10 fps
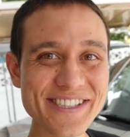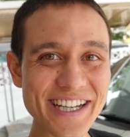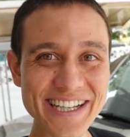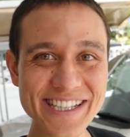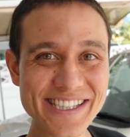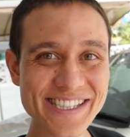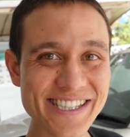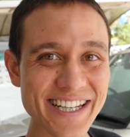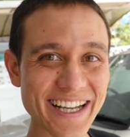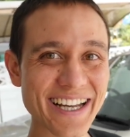
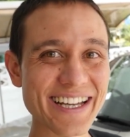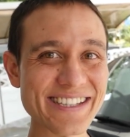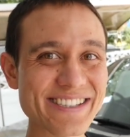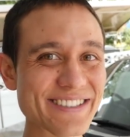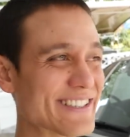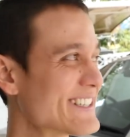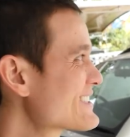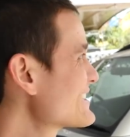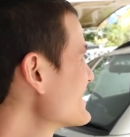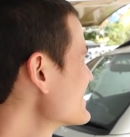changed. And so
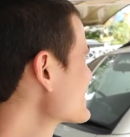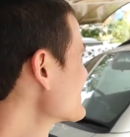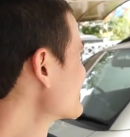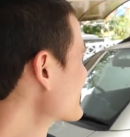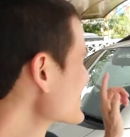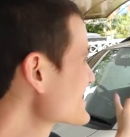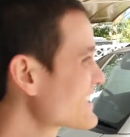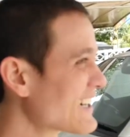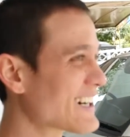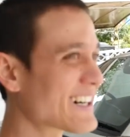this is the
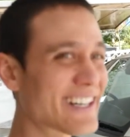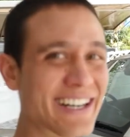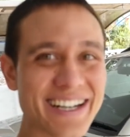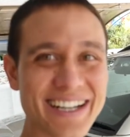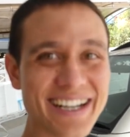first car